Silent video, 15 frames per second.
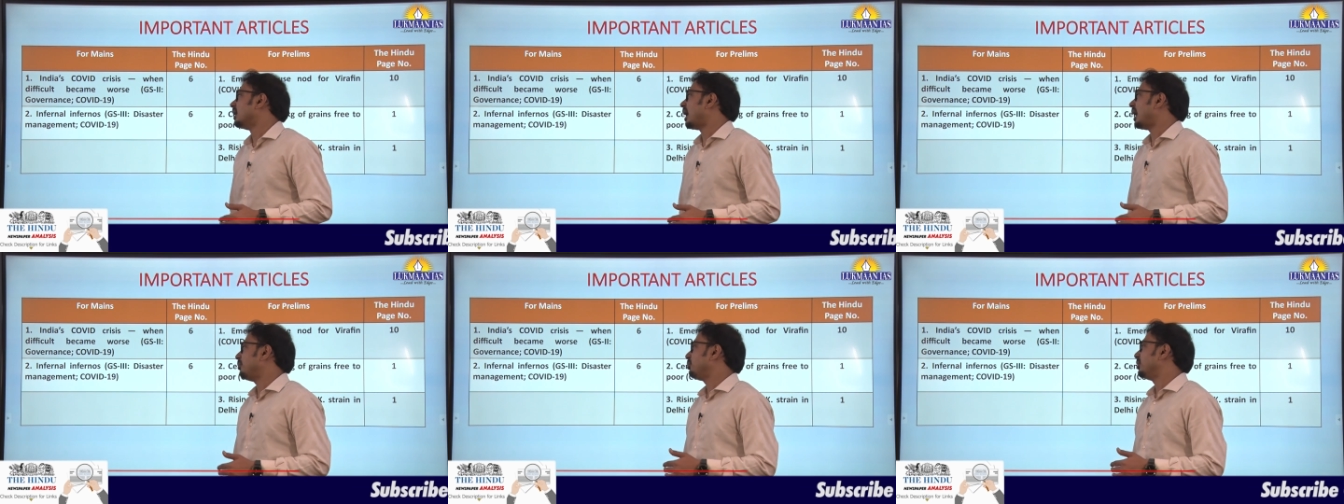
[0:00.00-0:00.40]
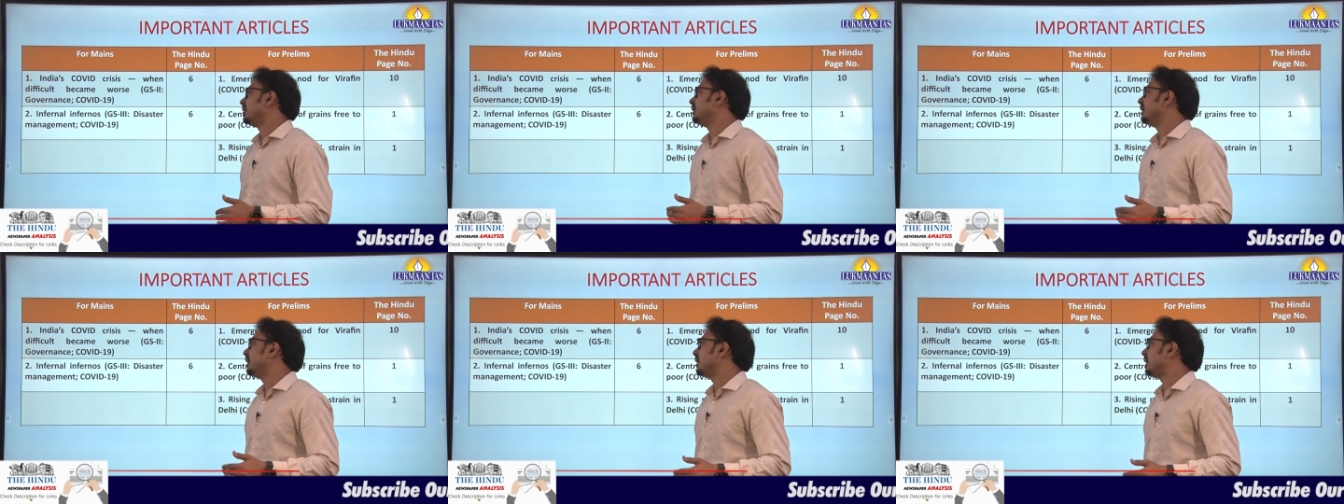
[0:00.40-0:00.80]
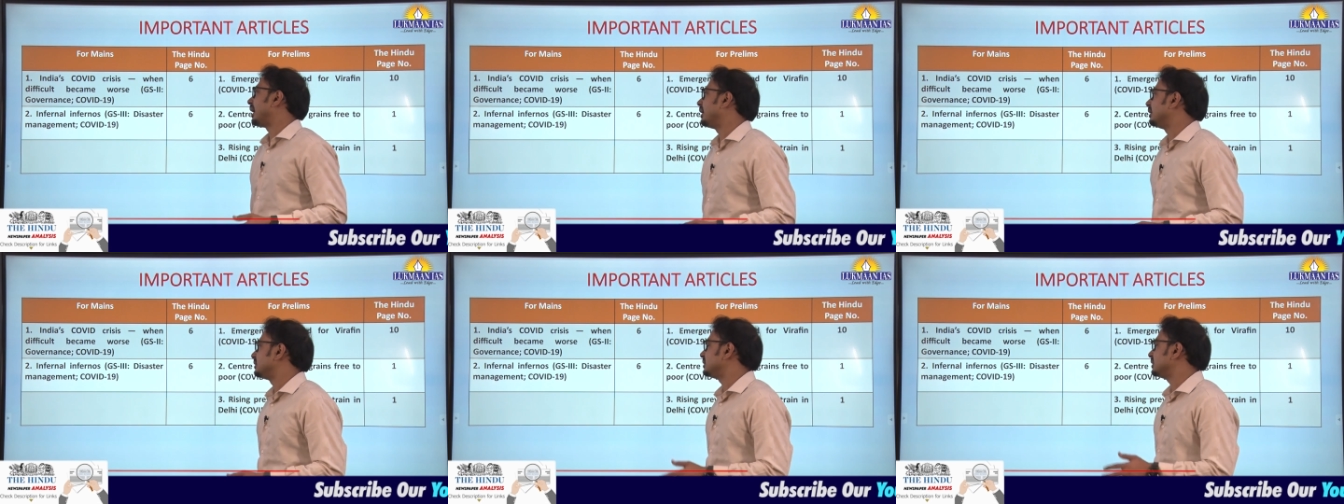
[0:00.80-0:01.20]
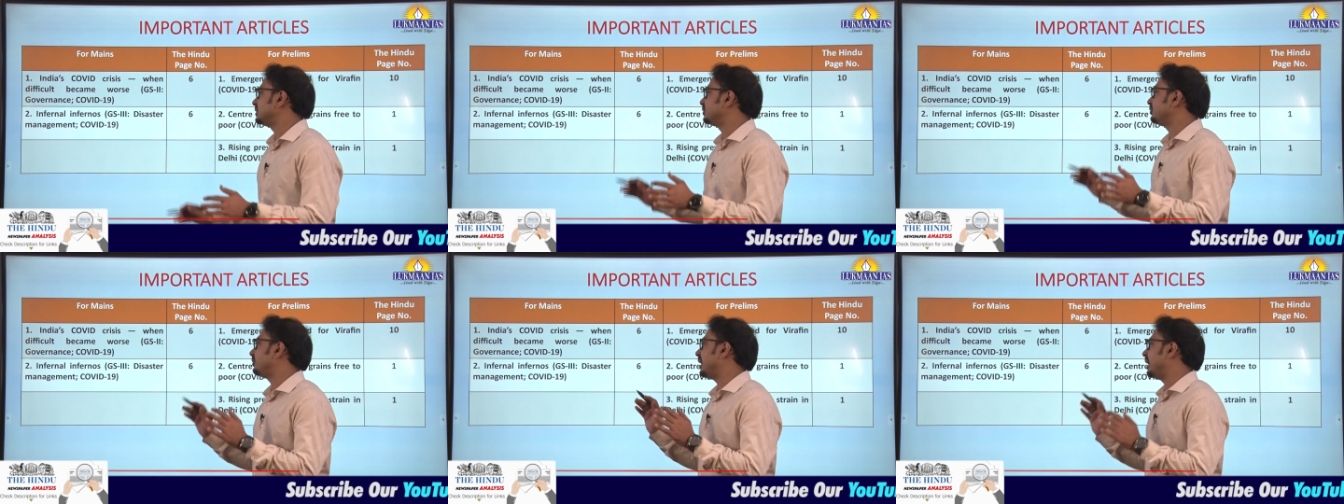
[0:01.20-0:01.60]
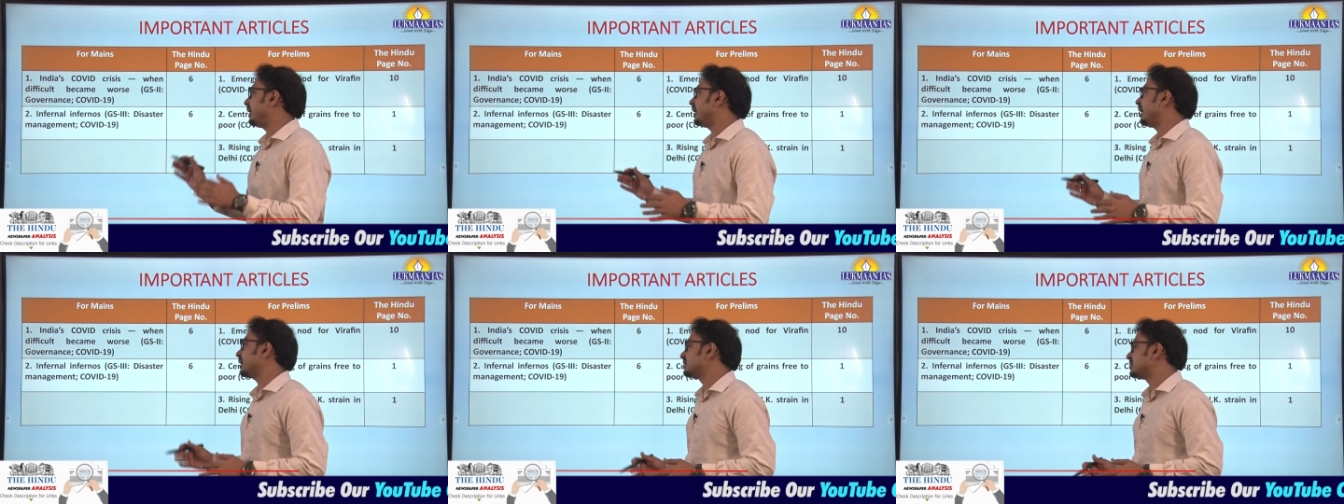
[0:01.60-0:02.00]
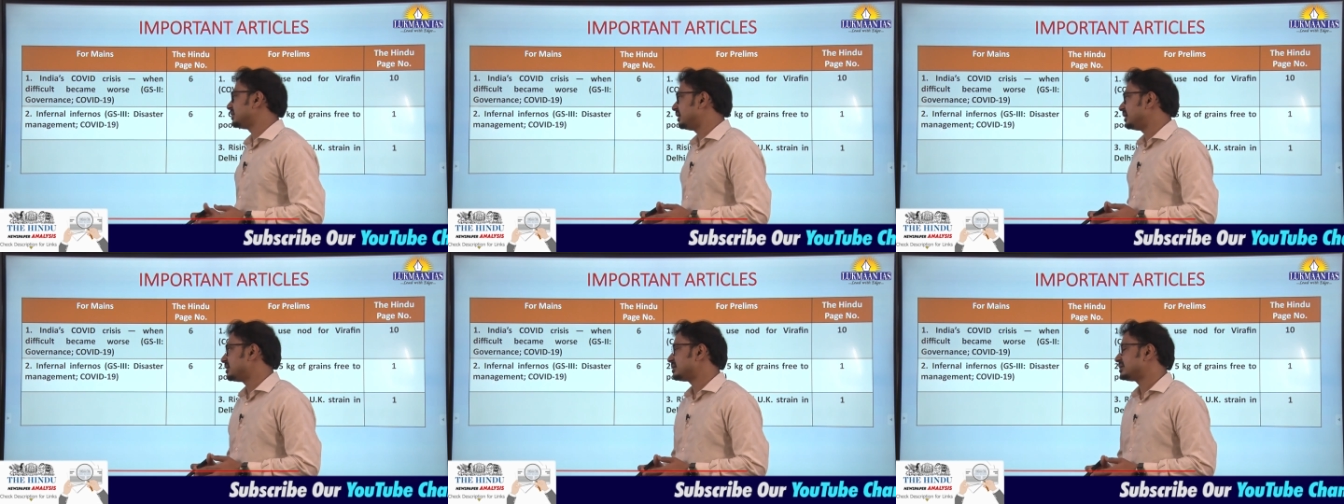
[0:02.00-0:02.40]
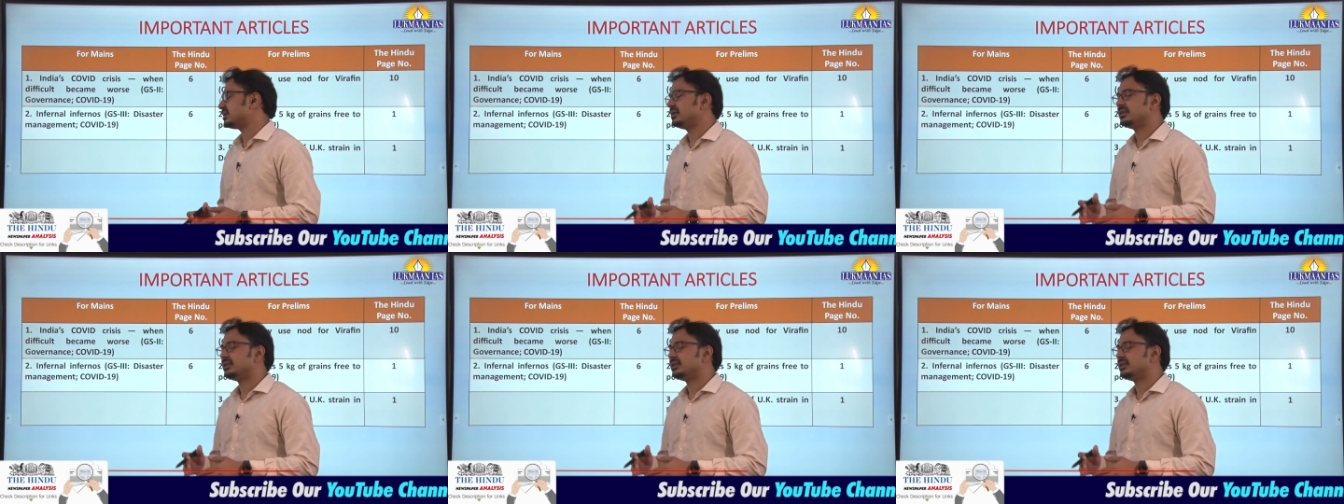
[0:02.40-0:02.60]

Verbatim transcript: happened there, and such fire accidents